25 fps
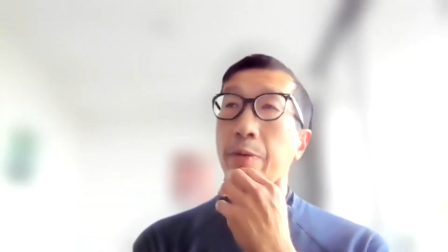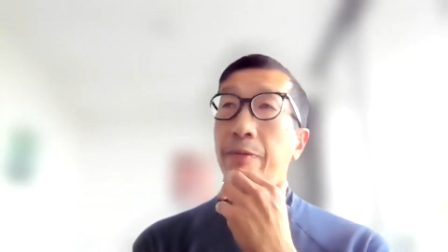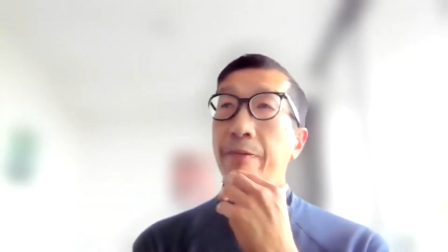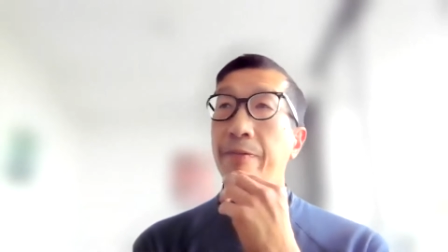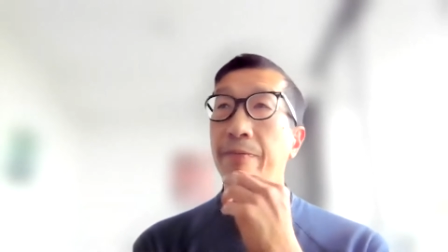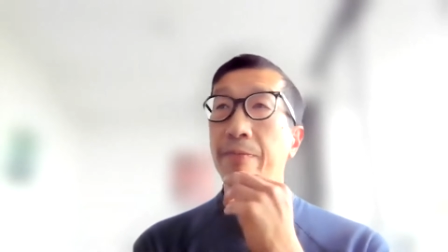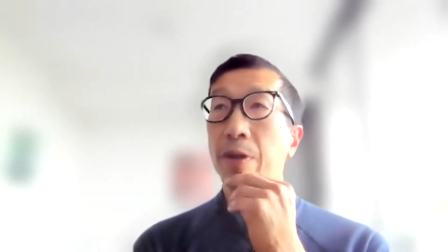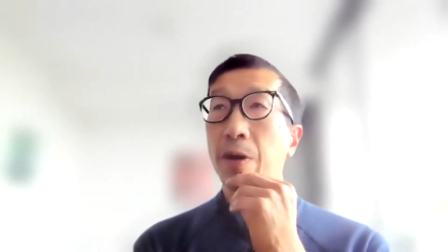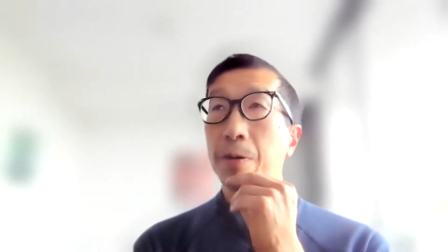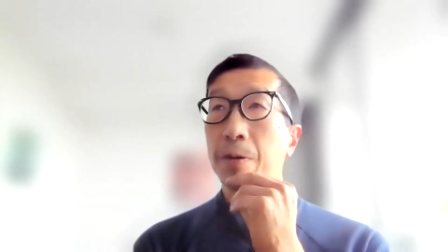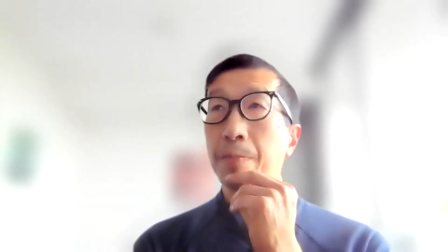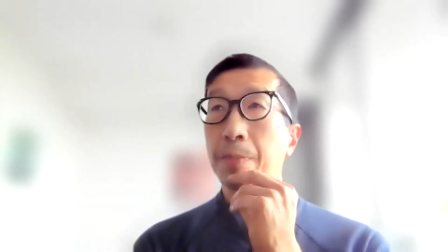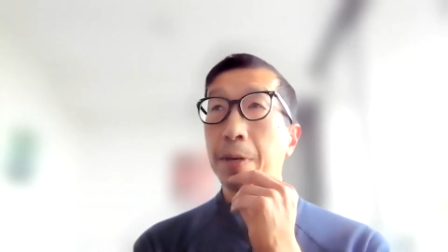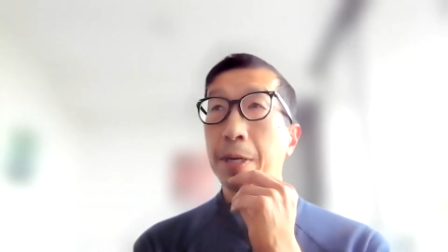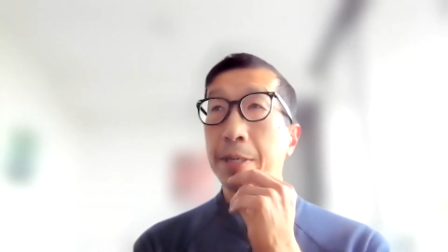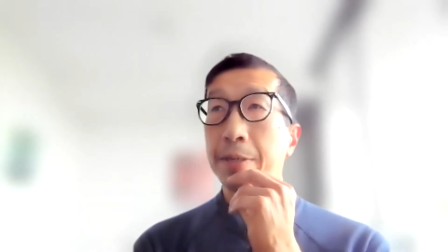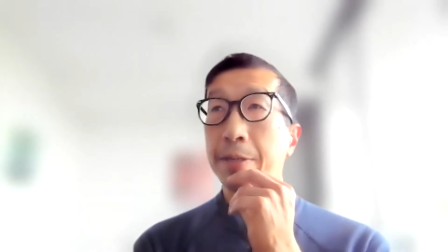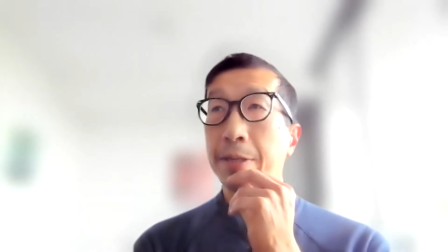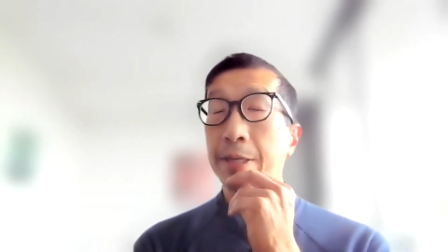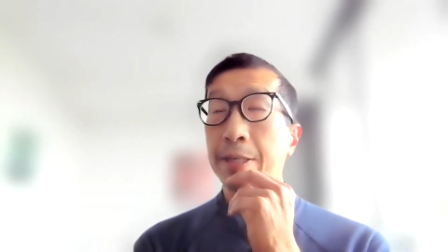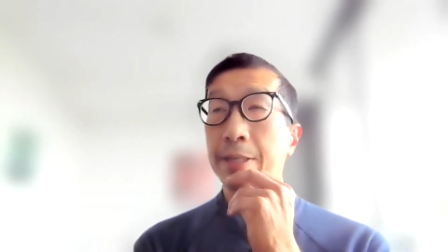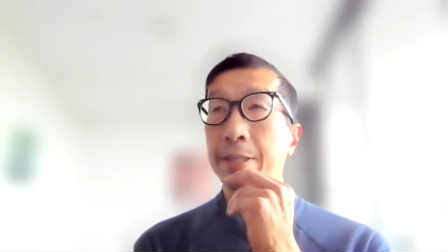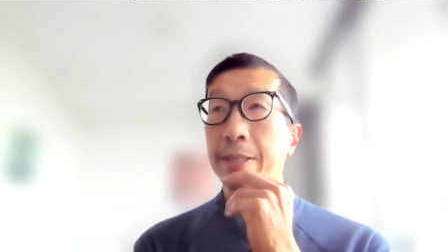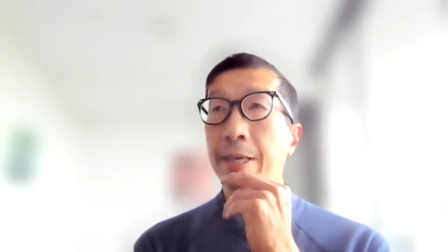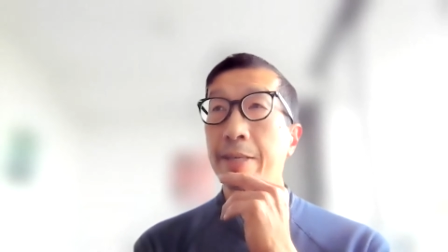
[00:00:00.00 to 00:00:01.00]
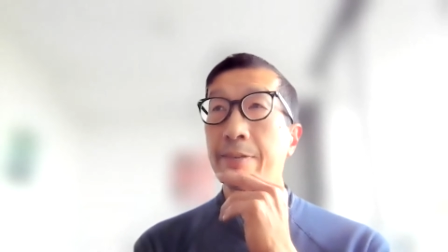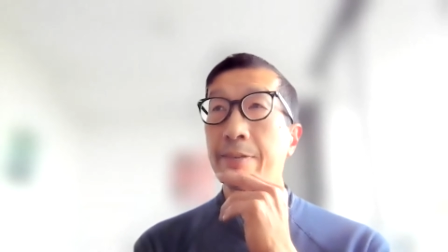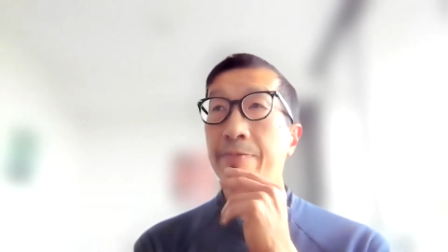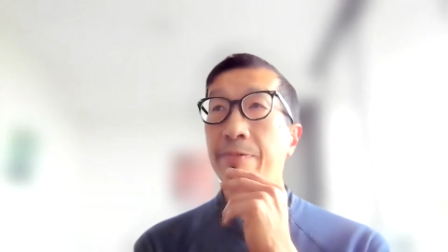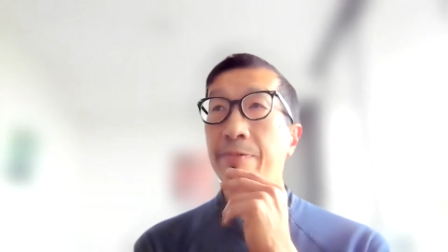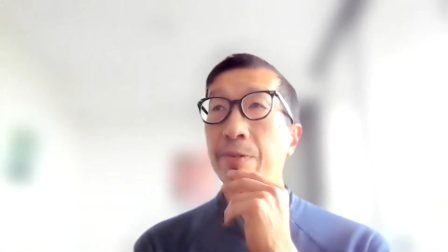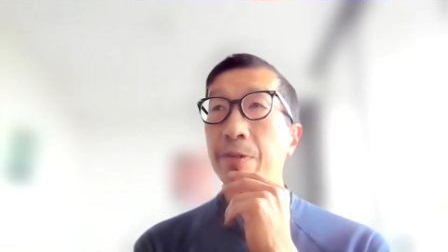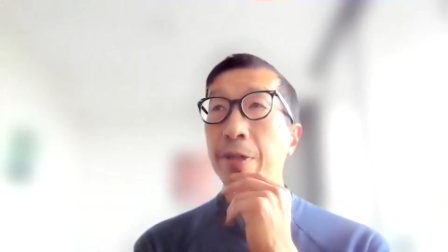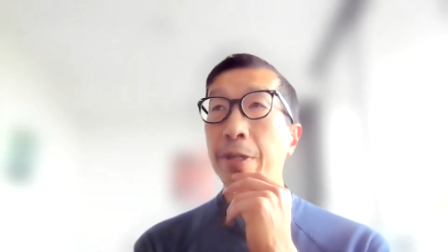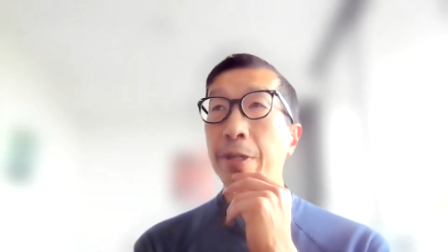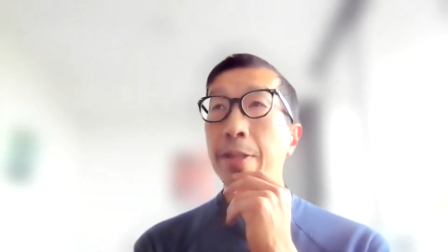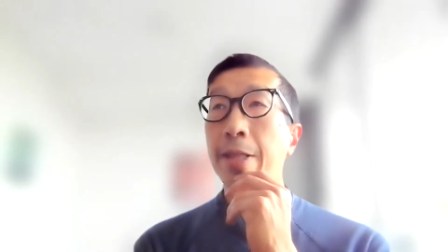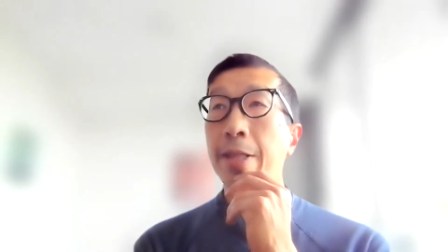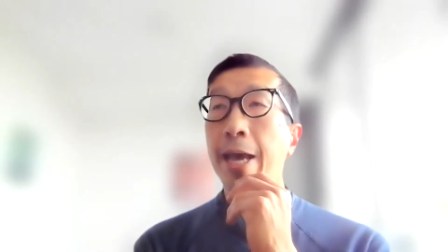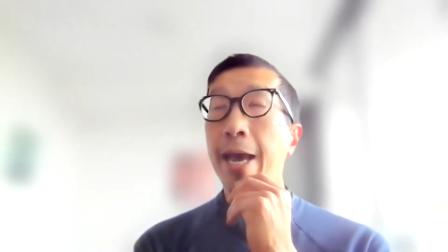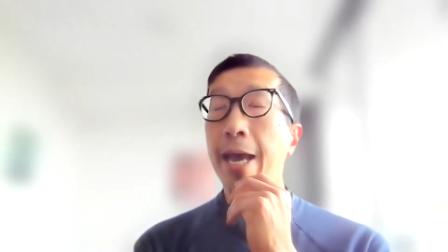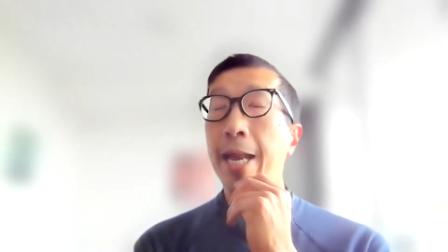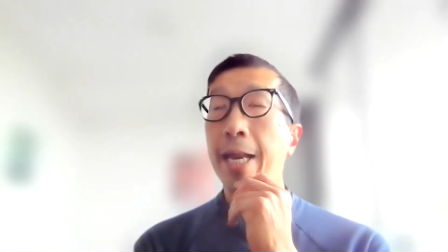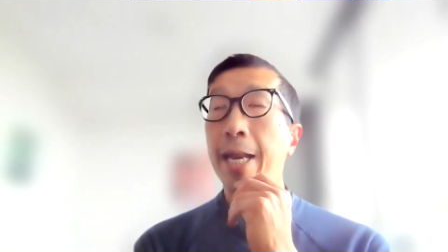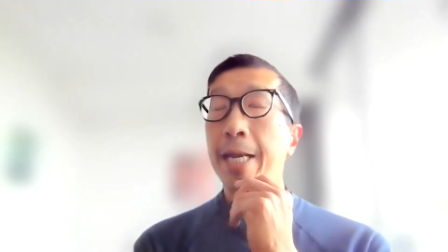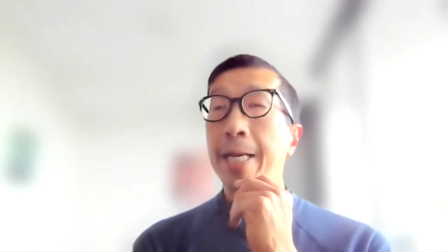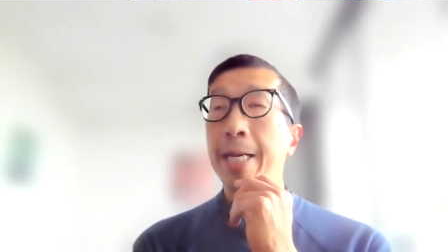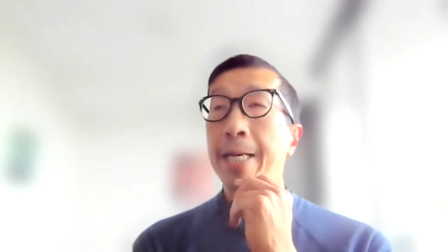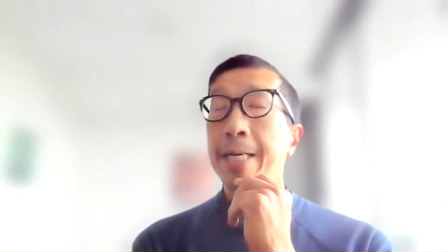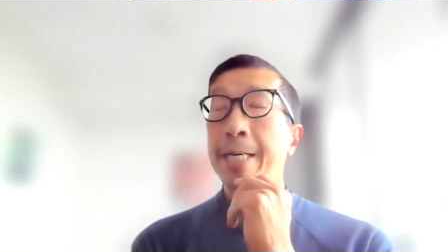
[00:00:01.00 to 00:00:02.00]
we've not been successful in
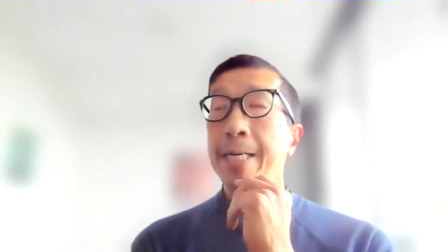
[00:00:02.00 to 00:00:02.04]
that.